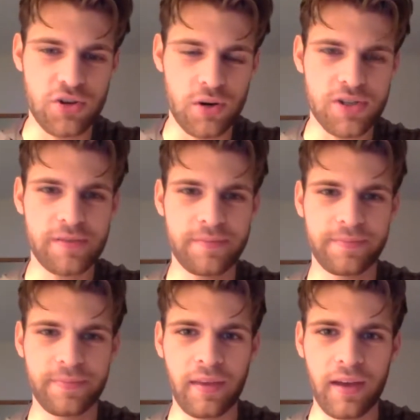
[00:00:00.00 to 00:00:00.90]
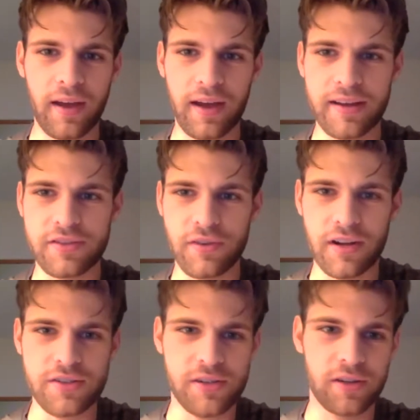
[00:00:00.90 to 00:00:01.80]
Georgia, as a
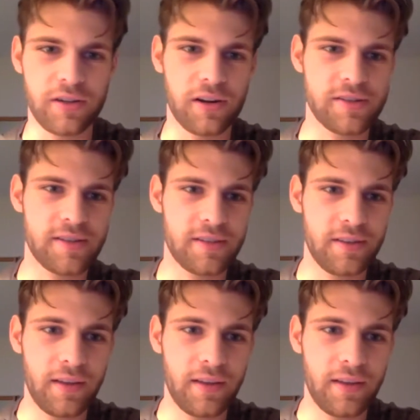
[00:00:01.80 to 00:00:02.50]
registered nurse.